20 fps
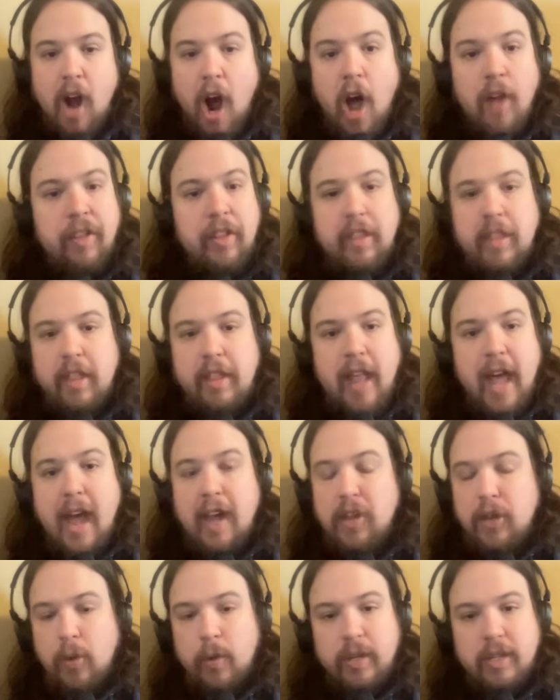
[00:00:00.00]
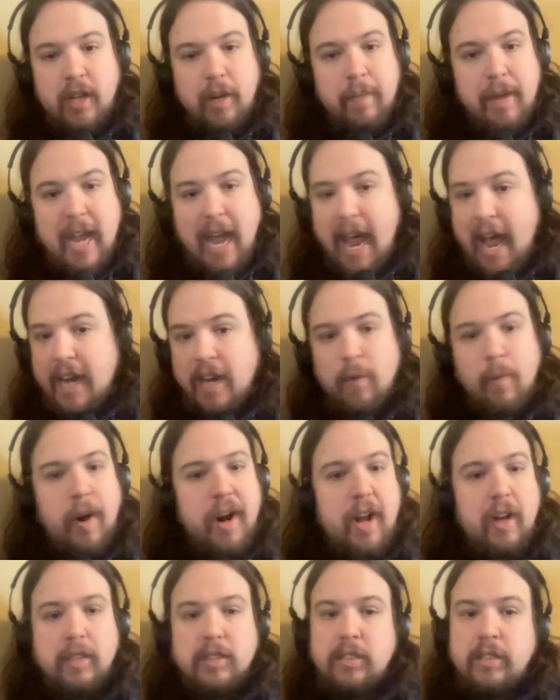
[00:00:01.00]
Other than that, you could tell me
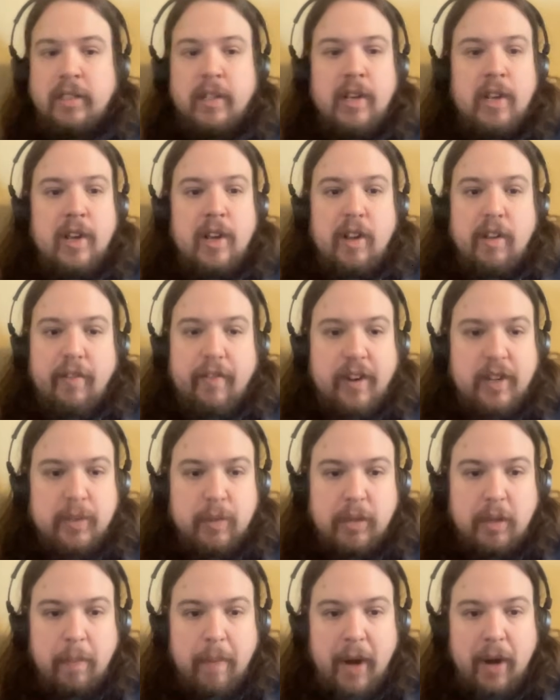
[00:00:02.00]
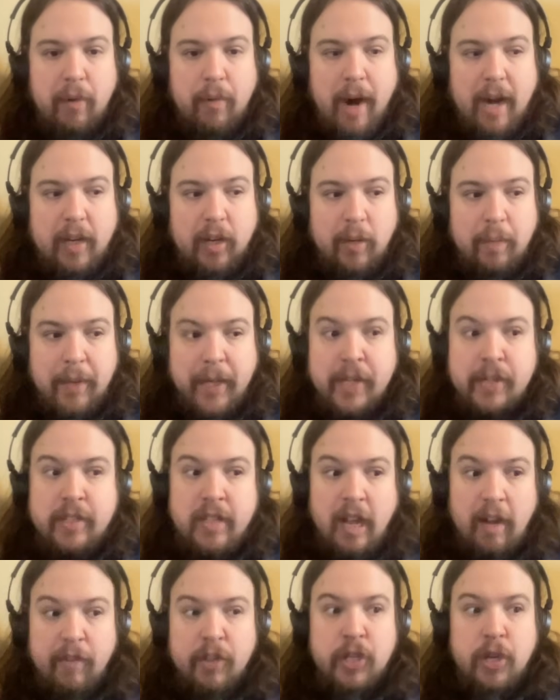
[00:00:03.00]
anyone else finish with a better record because
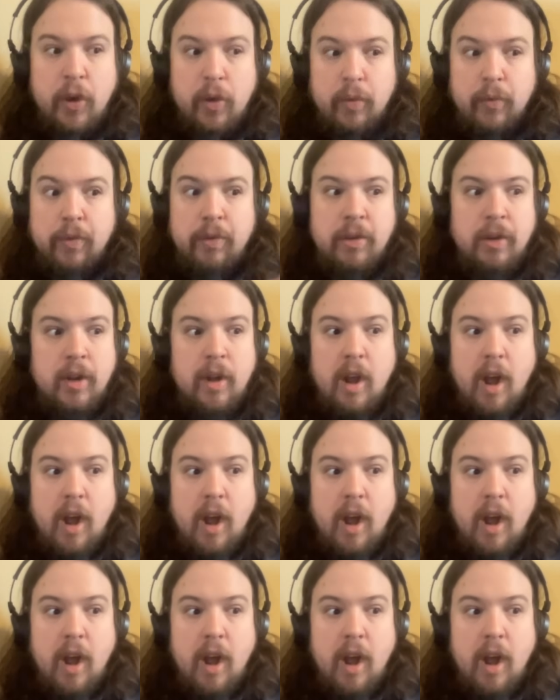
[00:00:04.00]
they've shown